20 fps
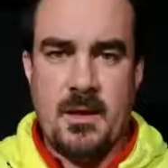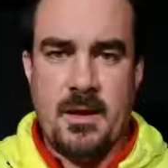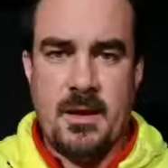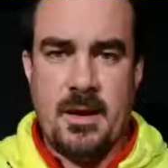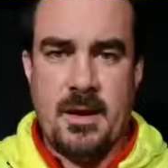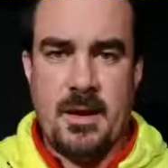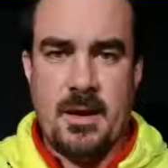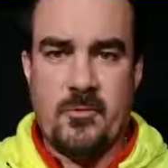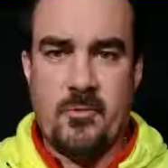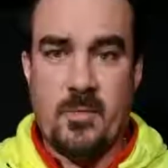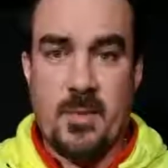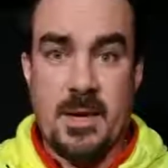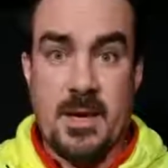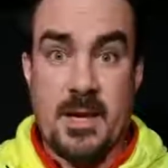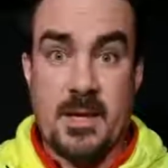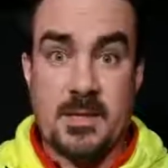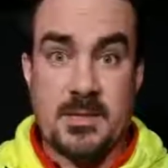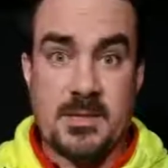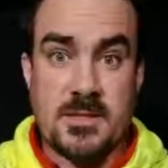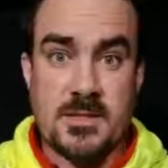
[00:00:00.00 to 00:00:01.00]
And everybody
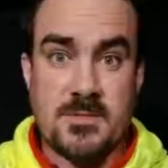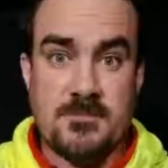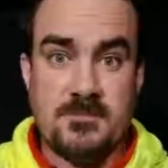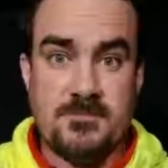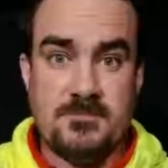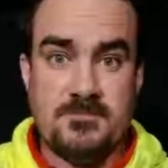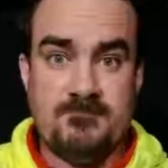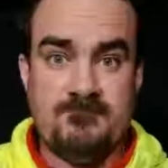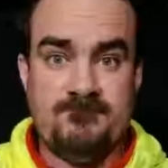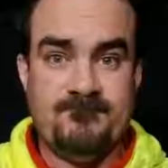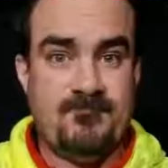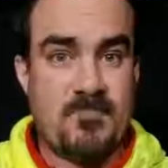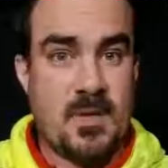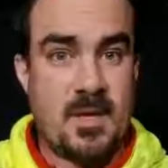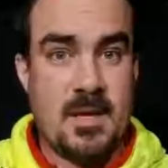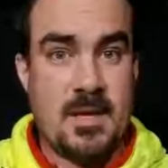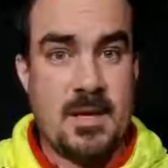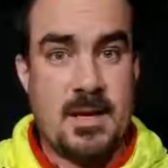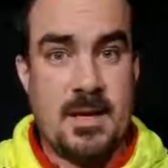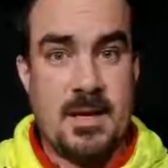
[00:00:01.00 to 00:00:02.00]
else,
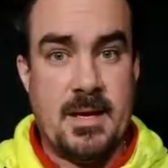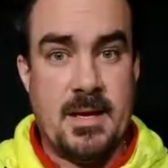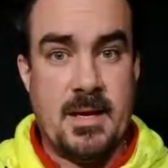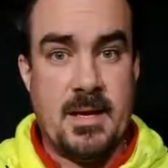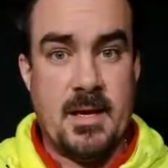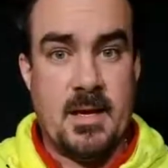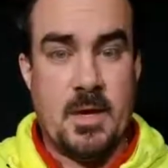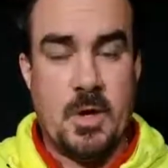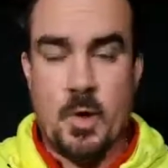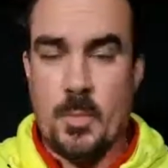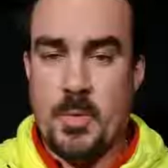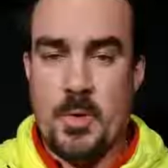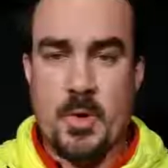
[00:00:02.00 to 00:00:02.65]
hope